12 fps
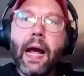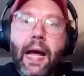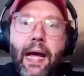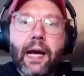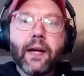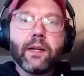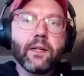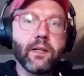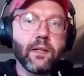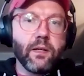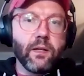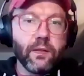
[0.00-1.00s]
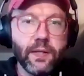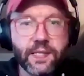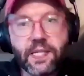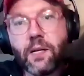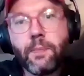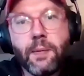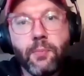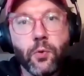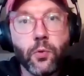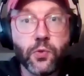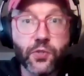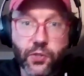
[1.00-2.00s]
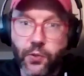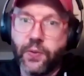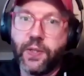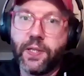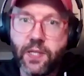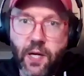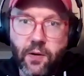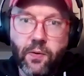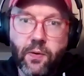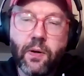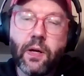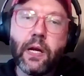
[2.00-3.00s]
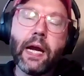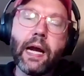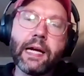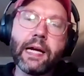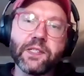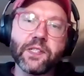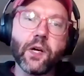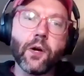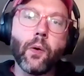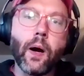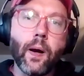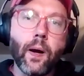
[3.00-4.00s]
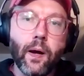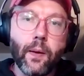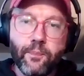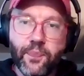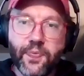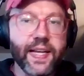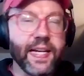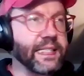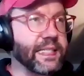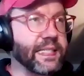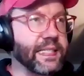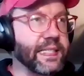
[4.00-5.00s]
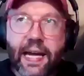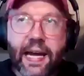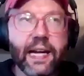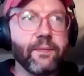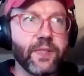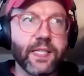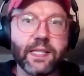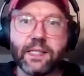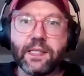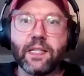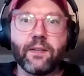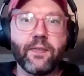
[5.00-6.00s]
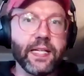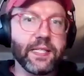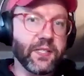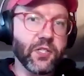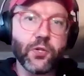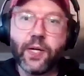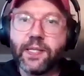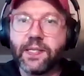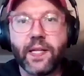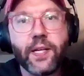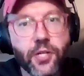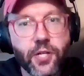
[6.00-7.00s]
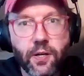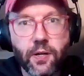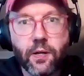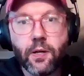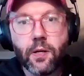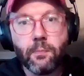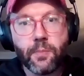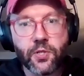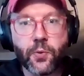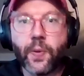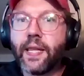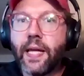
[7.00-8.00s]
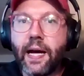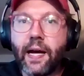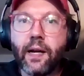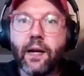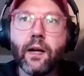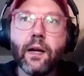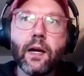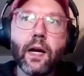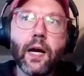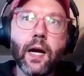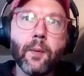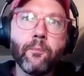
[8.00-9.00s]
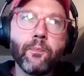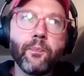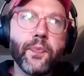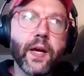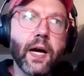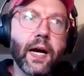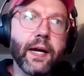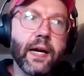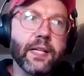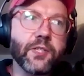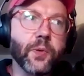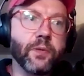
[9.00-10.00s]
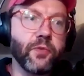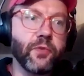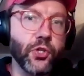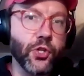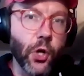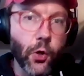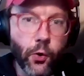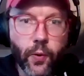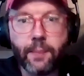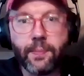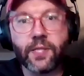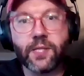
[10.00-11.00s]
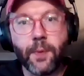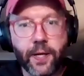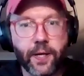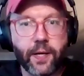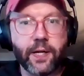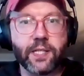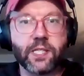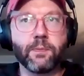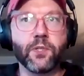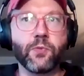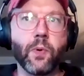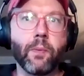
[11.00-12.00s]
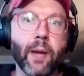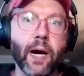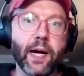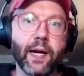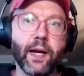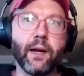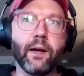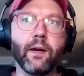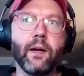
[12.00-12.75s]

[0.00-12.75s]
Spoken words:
and listening to people who certainly don't. And so I can't emphasize this enough. It's the translation between that. Um, I sort of joke when I'm explaining to customers what my